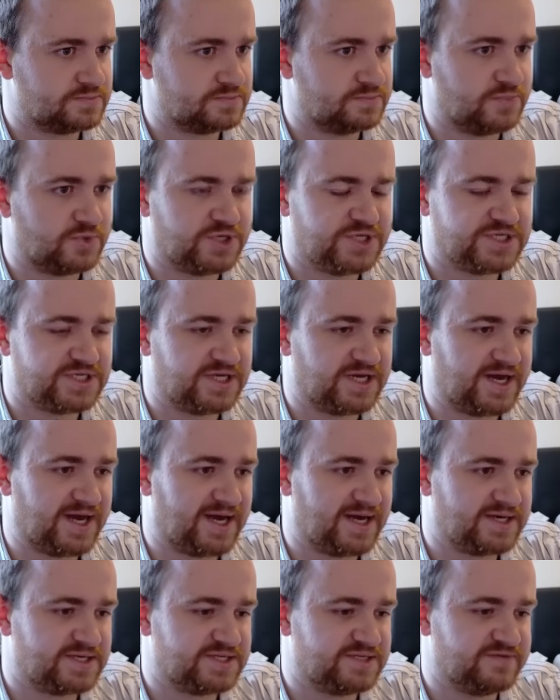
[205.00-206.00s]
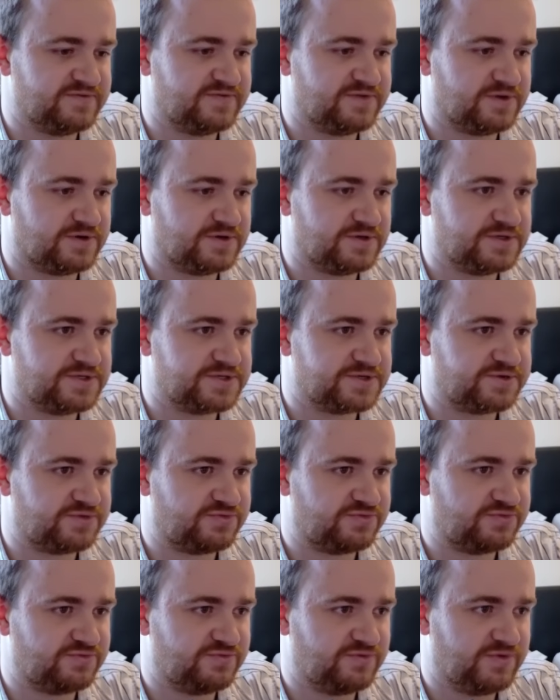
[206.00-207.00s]
Minusing active Don is
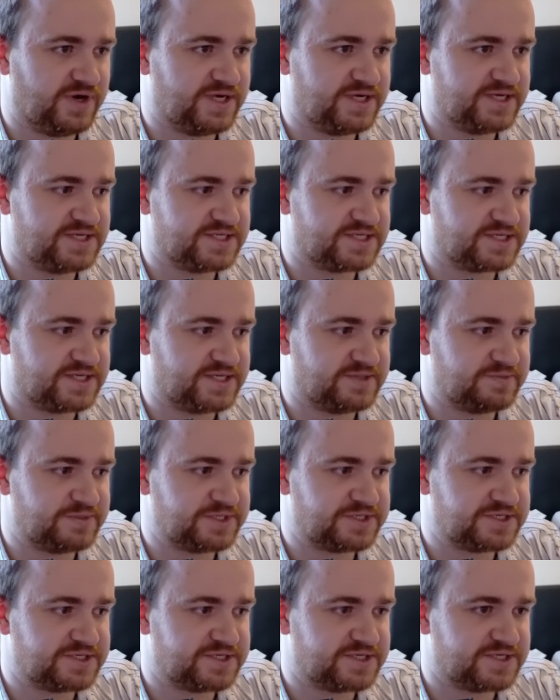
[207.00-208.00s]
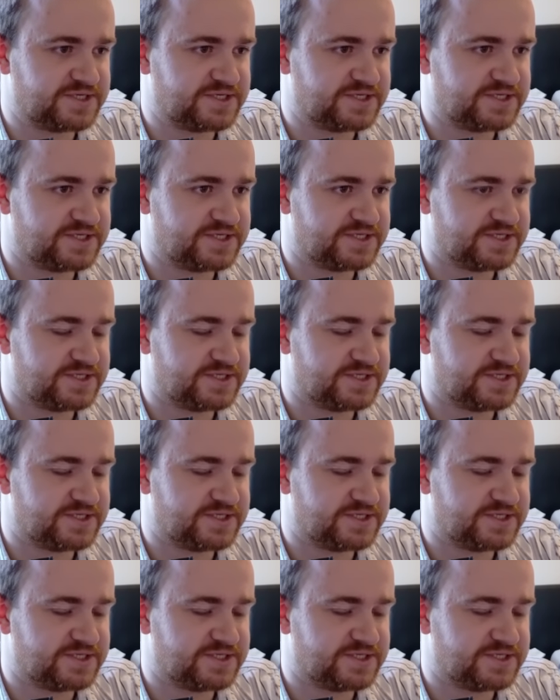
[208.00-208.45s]
crazy business.